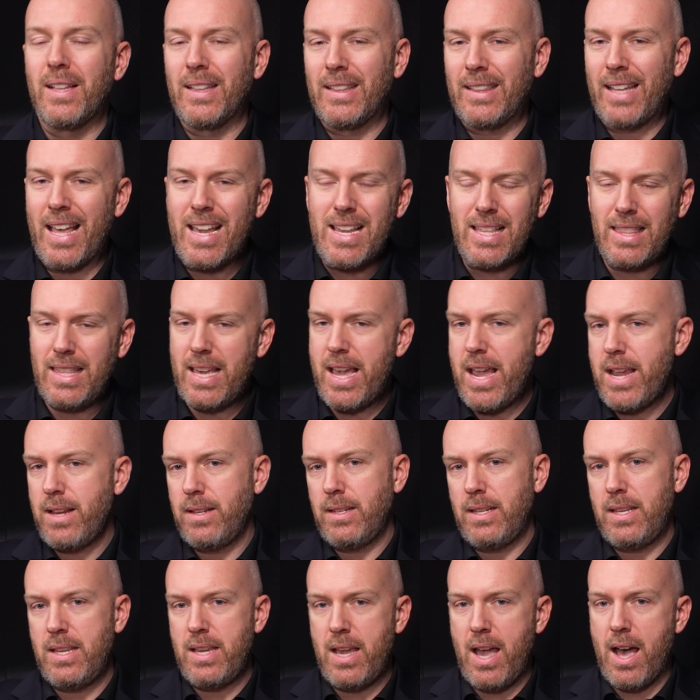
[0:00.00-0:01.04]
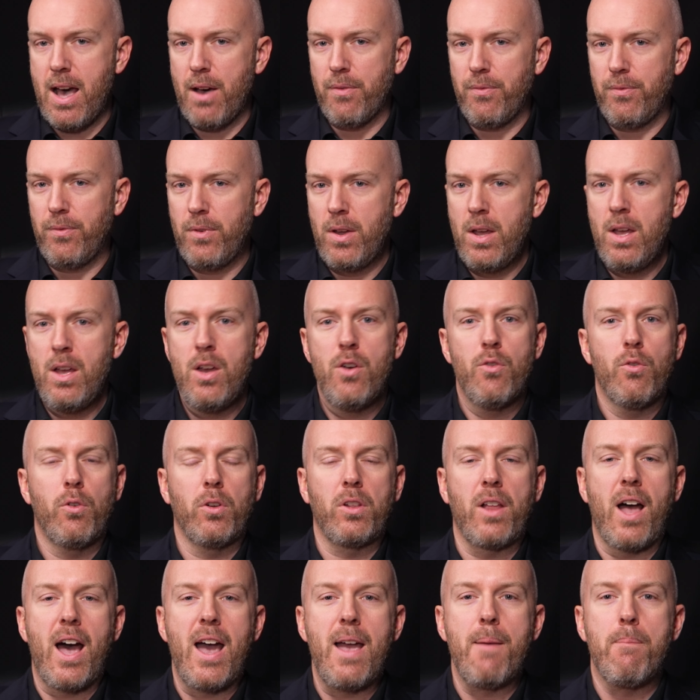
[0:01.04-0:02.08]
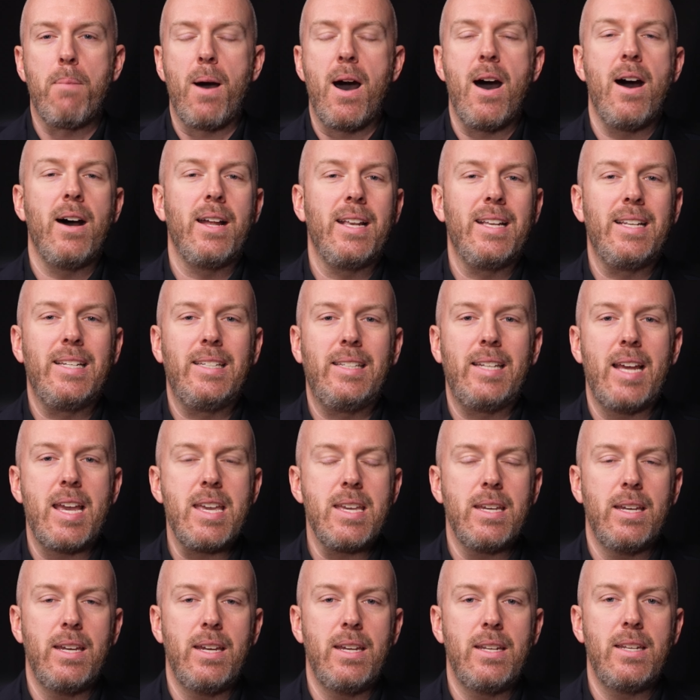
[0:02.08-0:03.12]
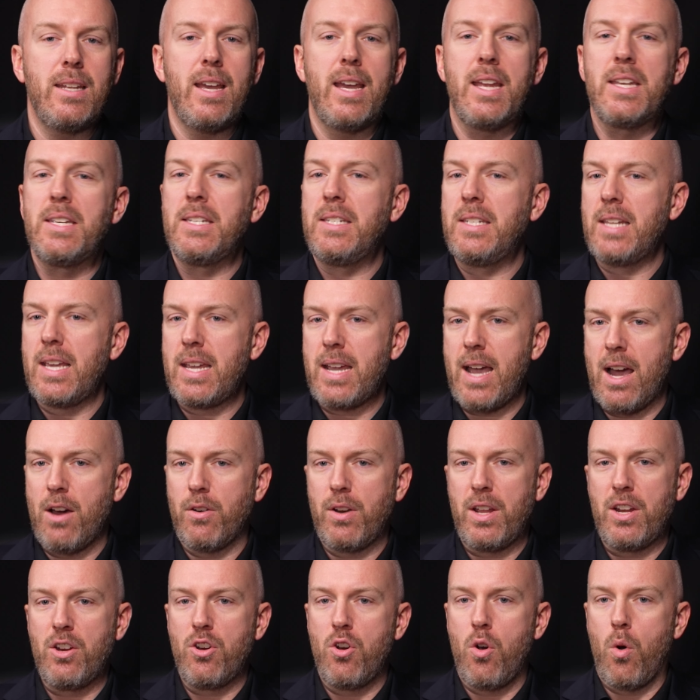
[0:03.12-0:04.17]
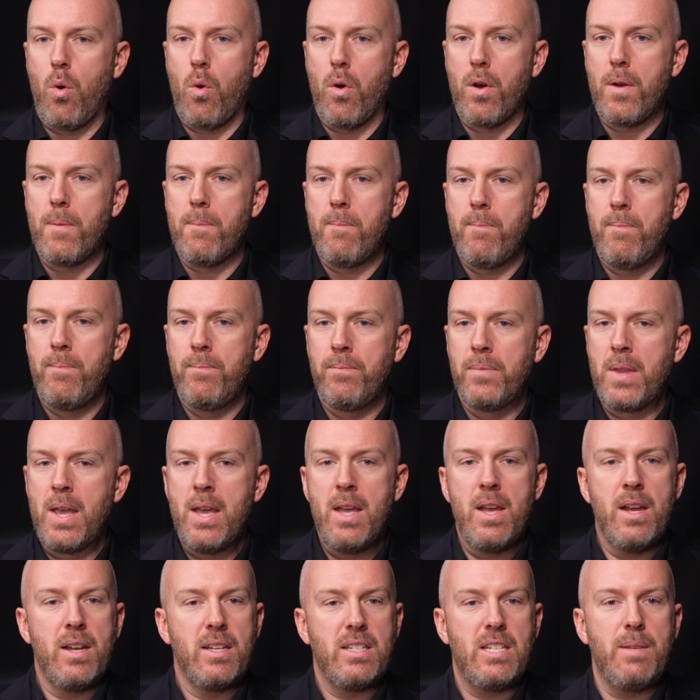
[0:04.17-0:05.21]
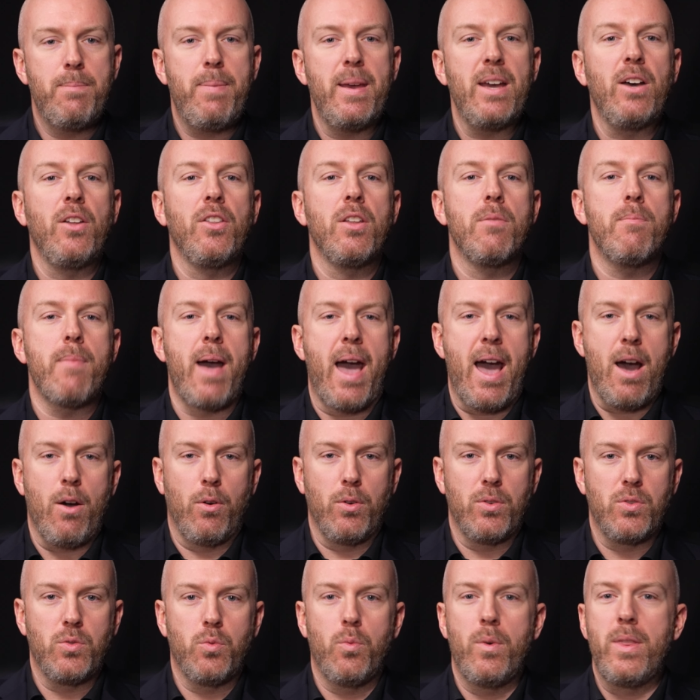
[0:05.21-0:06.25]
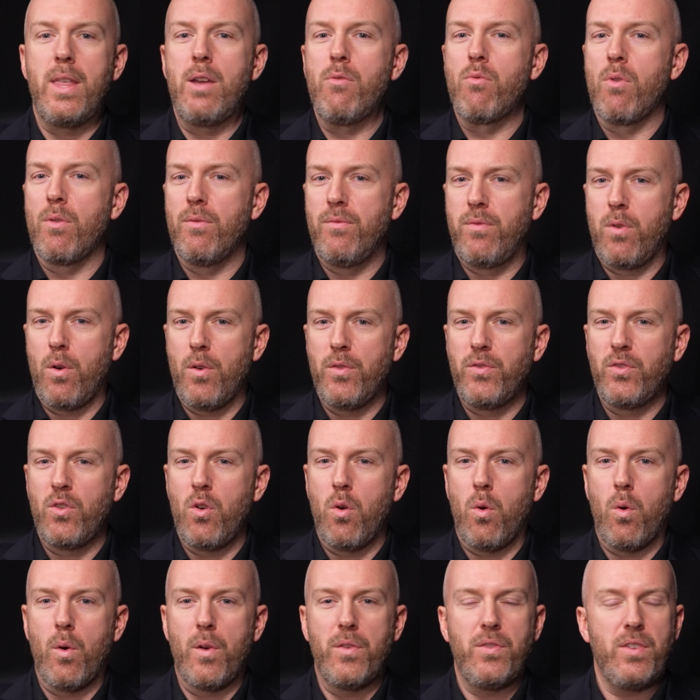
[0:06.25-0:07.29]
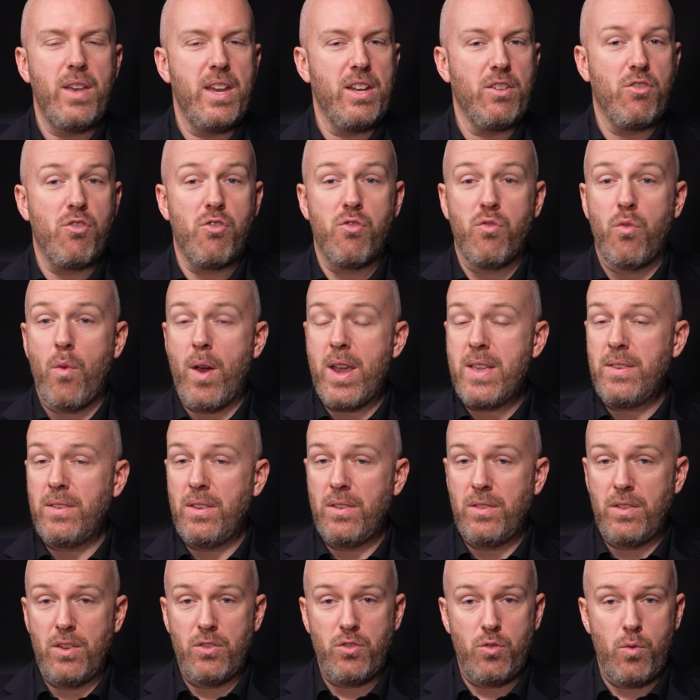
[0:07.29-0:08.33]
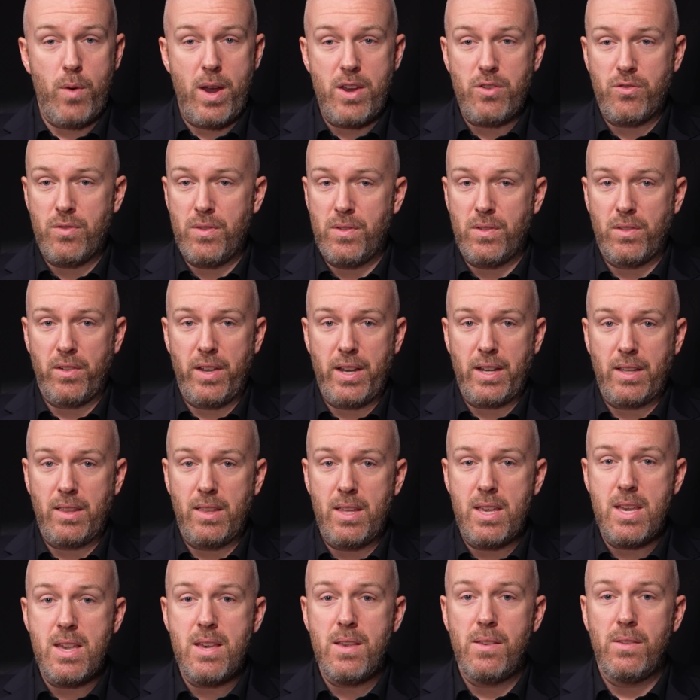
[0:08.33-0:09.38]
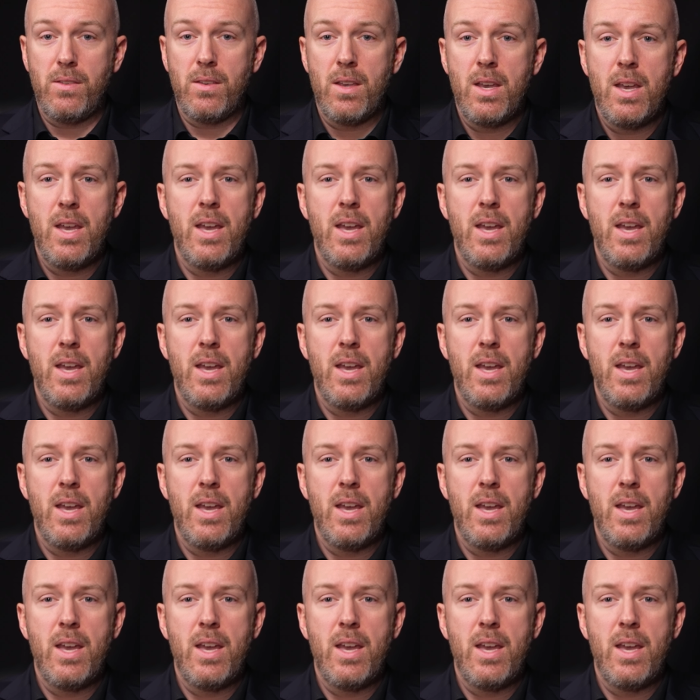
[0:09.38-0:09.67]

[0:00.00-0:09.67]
like the A T F rely upon day in and day out in court to bail them out when they reverse course in crazy situations like these,